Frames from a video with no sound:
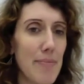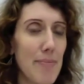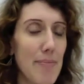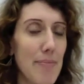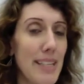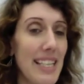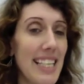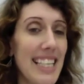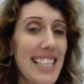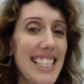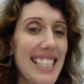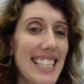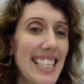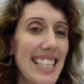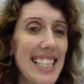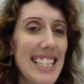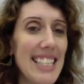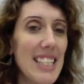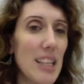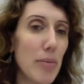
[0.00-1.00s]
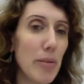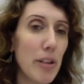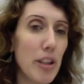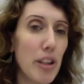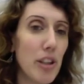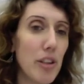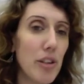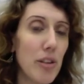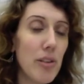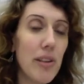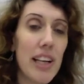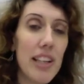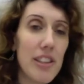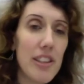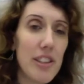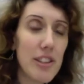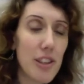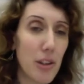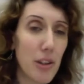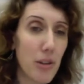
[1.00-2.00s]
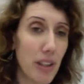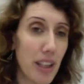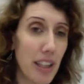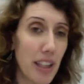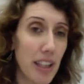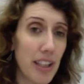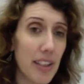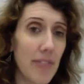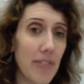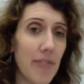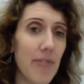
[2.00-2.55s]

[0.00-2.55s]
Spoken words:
BTW, and so on.